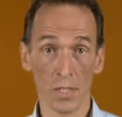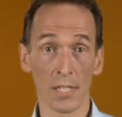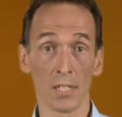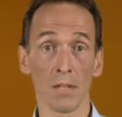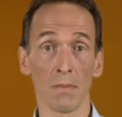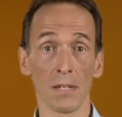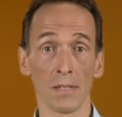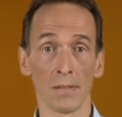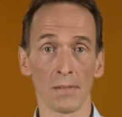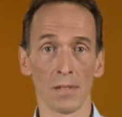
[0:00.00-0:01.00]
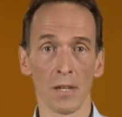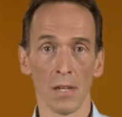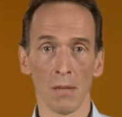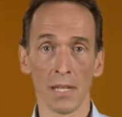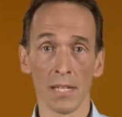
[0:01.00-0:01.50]
talked about that.
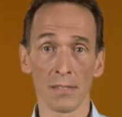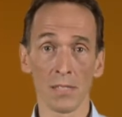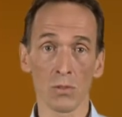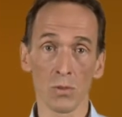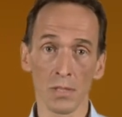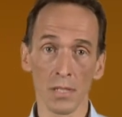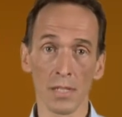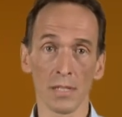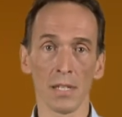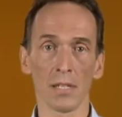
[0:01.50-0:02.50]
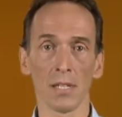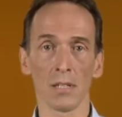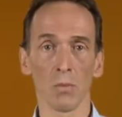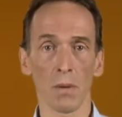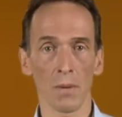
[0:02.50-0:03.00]
There are also some
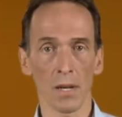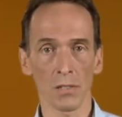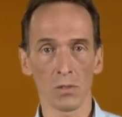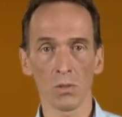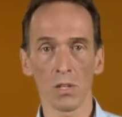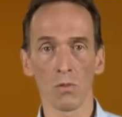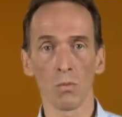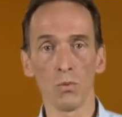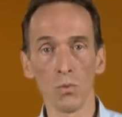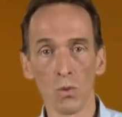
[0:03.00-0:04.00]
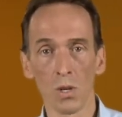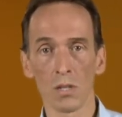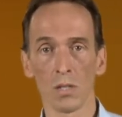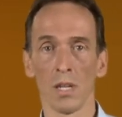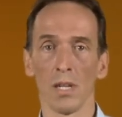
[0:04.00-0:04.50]
preparation techniques which go
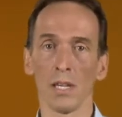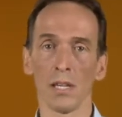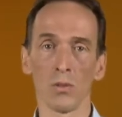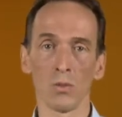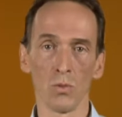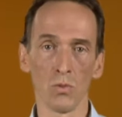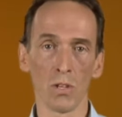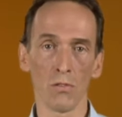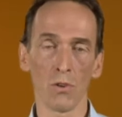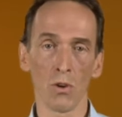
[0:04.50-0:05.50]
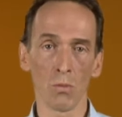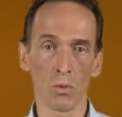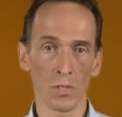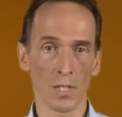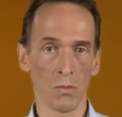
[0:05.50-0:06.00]
further and give food a
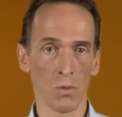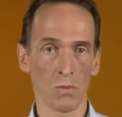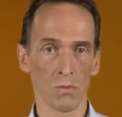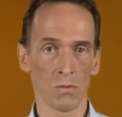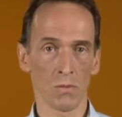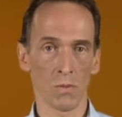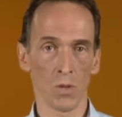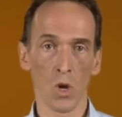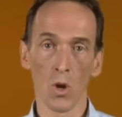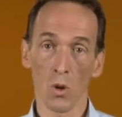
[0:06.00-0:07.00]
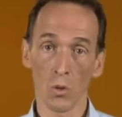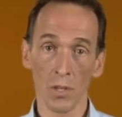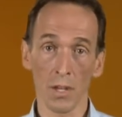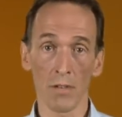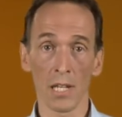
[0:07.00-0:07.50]
new form.
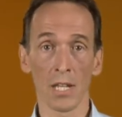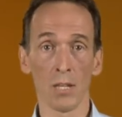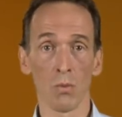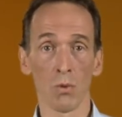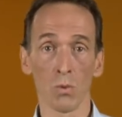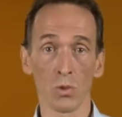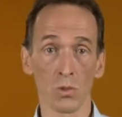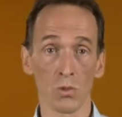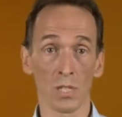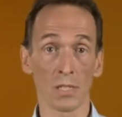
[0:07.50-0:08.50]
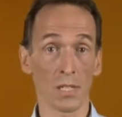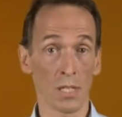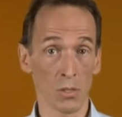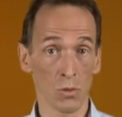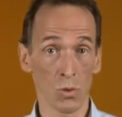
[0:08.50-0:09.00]
Food is processed to change its
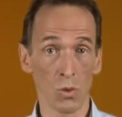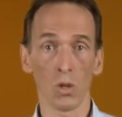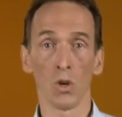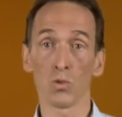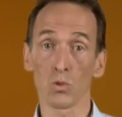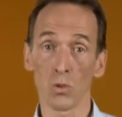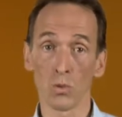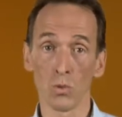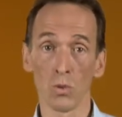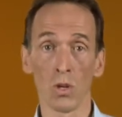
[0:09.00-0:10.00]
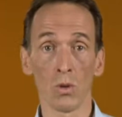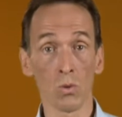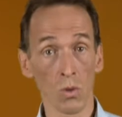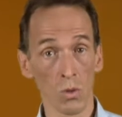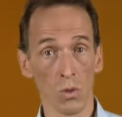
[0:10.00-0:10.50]
texture, taste, or
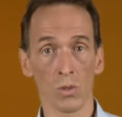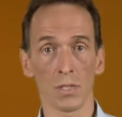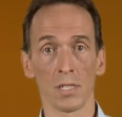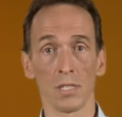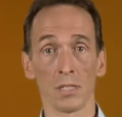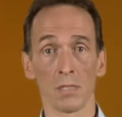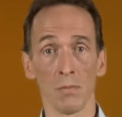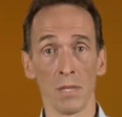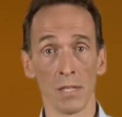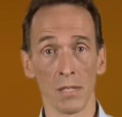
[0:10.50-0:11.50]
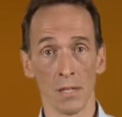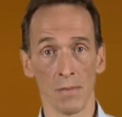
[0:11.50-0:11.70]
even how easy it is to